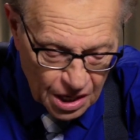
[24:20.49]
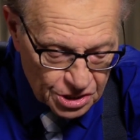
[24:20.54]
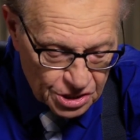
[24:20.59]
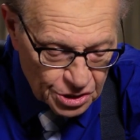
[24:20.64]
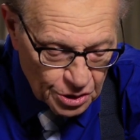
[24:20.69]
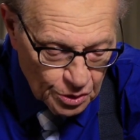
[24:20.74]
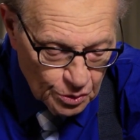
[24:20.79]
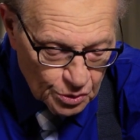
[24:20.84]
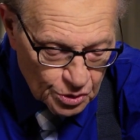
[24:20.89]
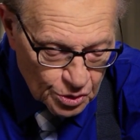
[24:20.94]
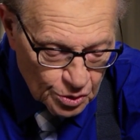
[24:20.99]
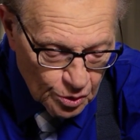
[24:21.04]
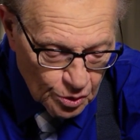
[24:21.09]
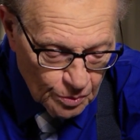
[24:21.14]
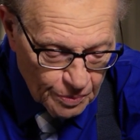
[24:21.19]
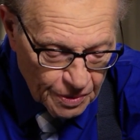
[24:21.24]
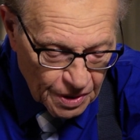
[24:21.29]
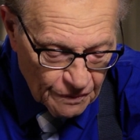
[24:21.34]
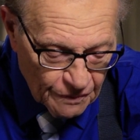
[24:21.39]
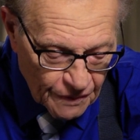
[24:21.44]
has
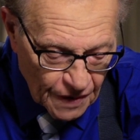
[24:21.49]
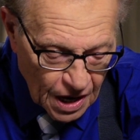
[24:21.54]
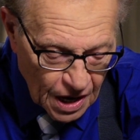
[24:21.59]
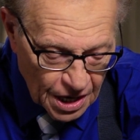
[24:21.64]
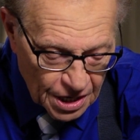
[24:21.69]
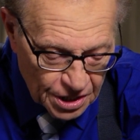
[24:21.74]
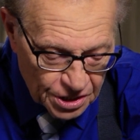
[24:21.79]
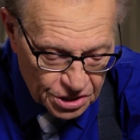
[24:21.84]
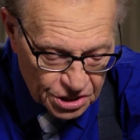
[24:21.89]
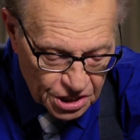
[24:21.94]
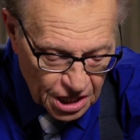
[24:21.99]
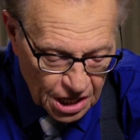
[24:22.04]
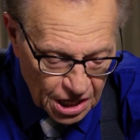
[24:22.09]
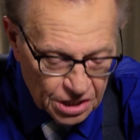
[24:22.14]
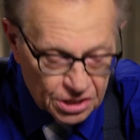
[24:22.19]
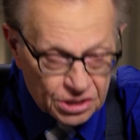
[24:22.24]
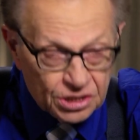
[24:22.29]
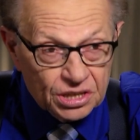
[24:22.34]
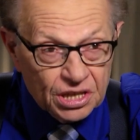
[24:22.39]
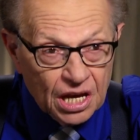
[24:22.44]
YouTube and Vine
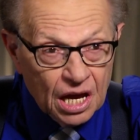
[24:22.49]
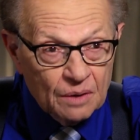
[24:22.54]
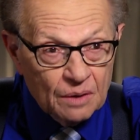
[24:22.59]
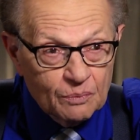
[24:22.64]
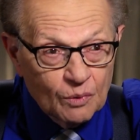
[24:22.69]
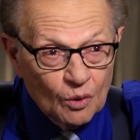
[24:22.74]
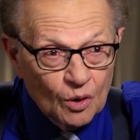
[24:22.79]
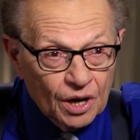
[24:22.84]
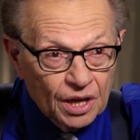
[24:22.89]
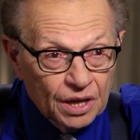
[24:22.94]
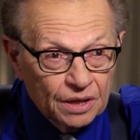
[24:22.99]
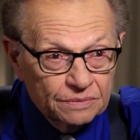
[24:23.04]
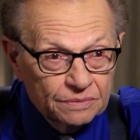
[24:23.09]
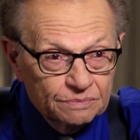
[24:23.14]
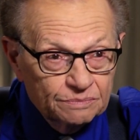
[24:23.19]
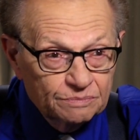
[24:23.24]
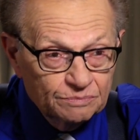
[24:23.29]
changed skateboarding?